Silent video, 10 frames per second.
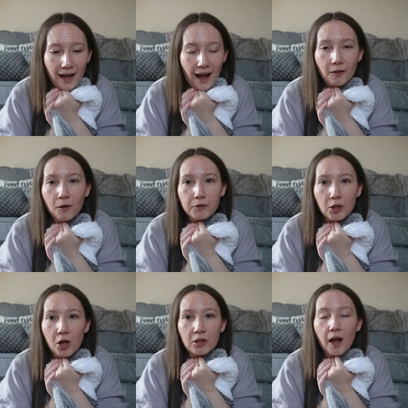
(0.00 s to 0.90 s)
I love the
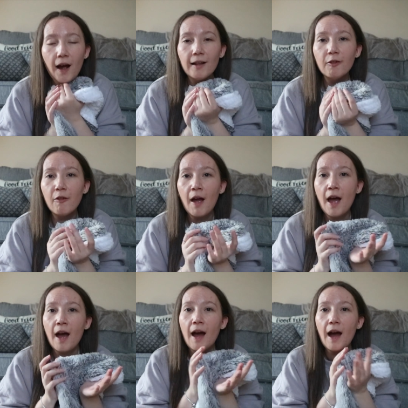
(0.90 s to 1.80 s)
colour. I love
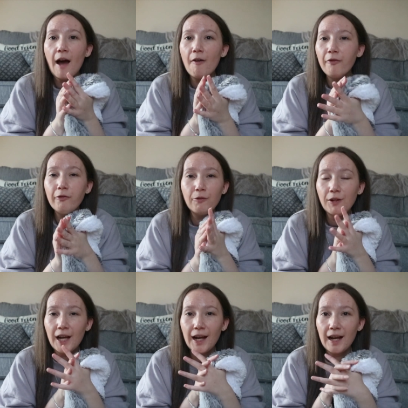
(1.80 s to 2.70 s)
how
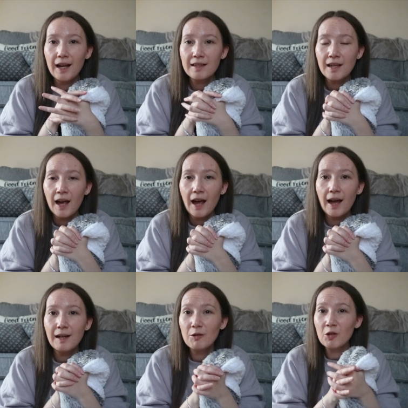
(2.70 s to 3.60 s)
fluffy it is,
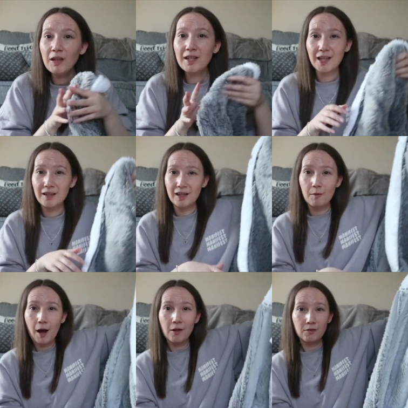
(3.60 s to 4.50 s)
and it was only
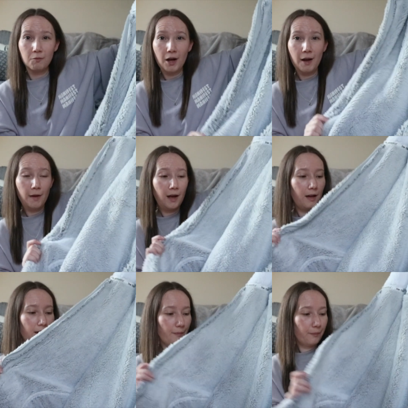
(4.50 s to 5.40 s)
£16 from Primark.